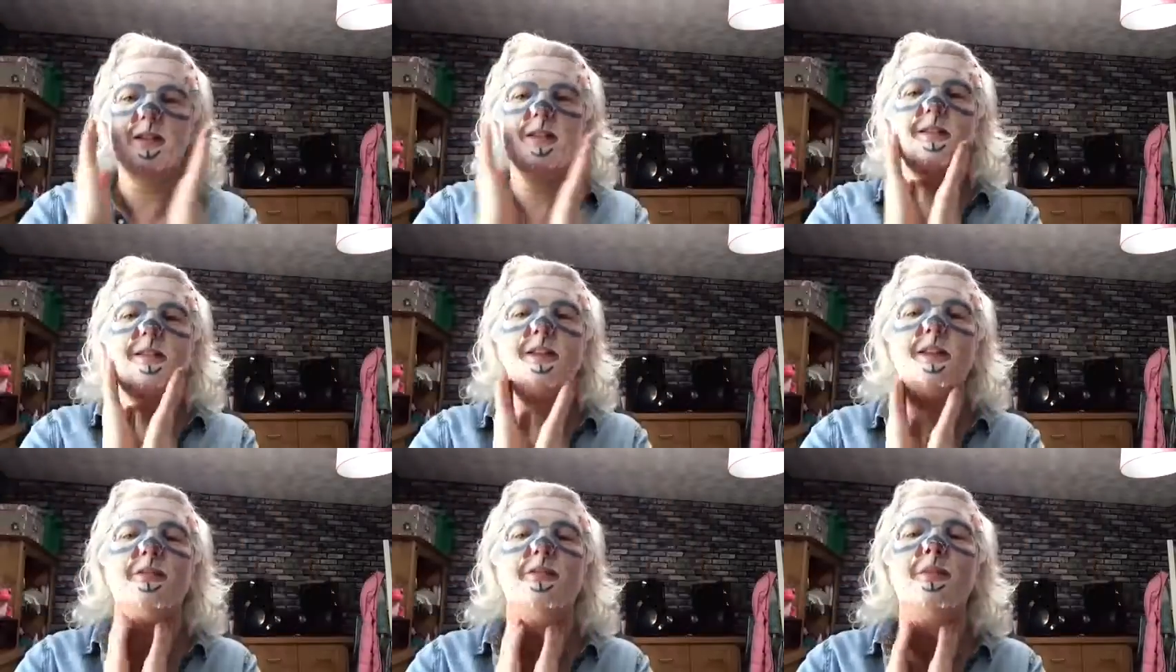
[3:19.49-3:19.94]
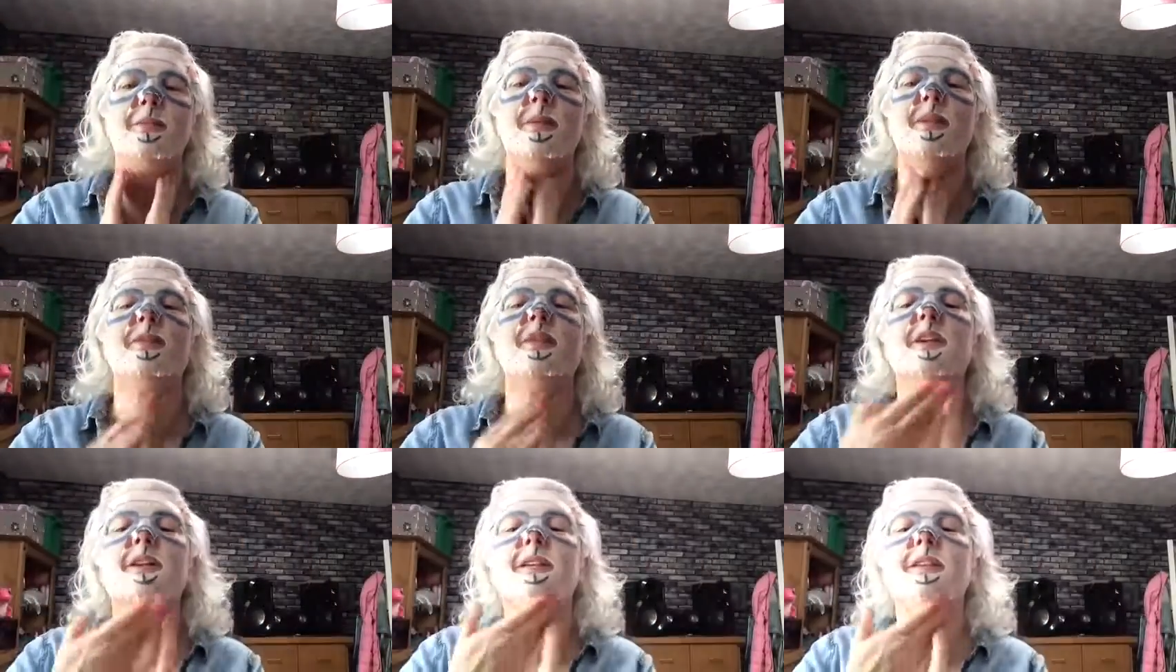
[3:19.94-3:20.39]
searing
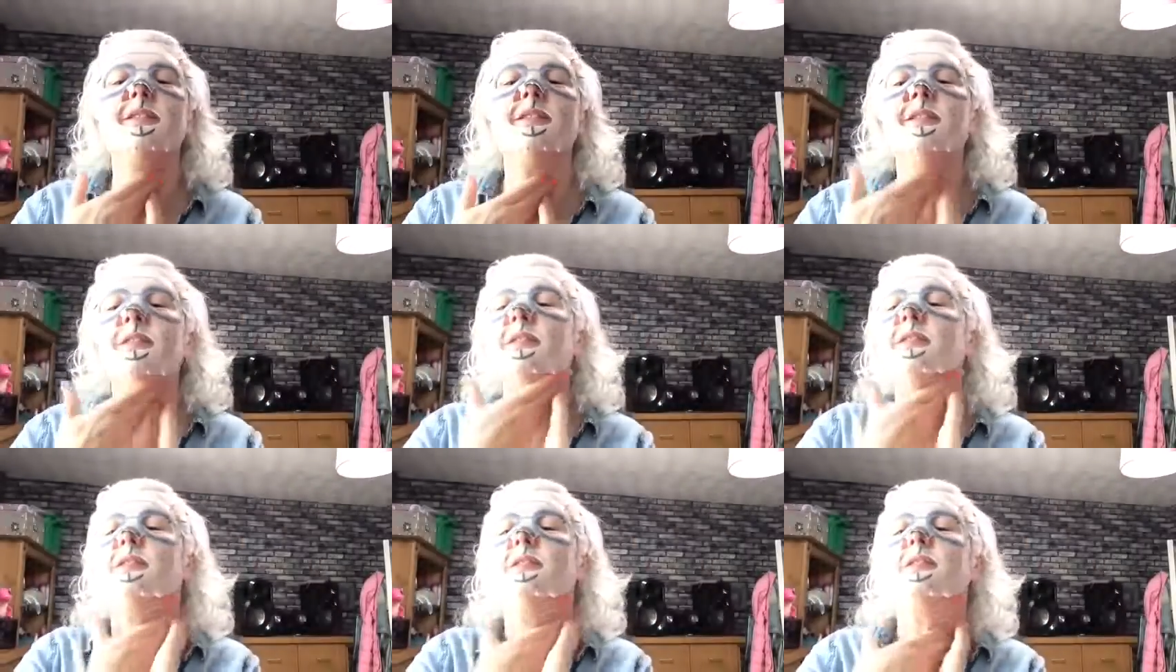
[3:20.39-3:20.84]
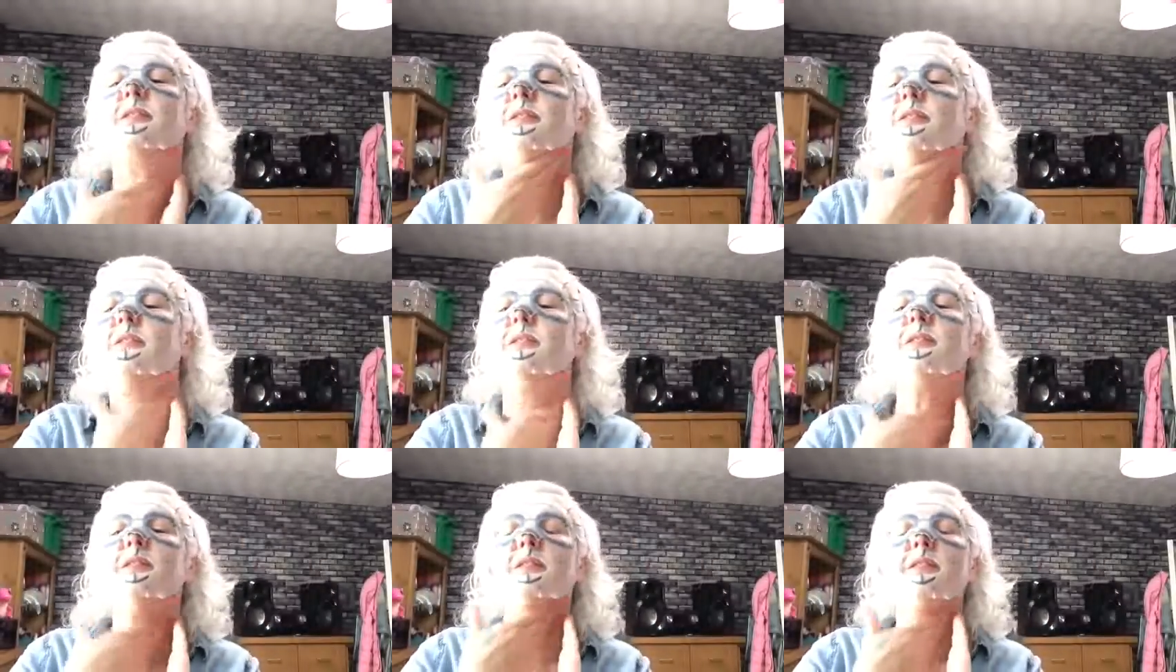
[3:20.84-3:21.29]
my fingers
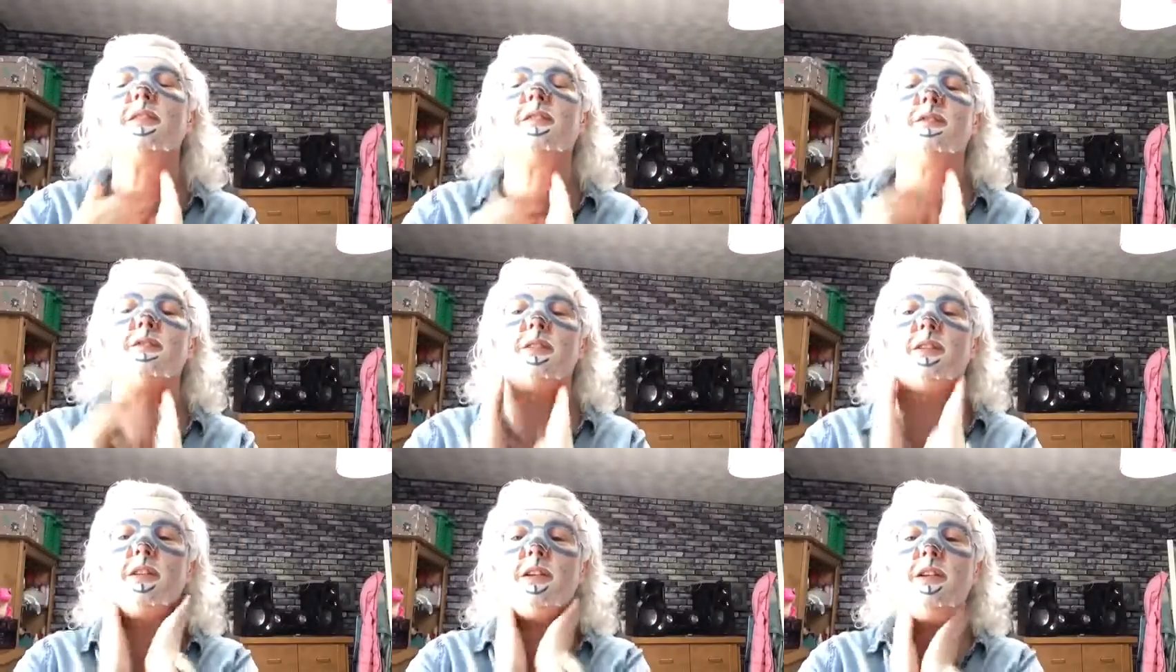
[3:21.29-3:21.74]
down the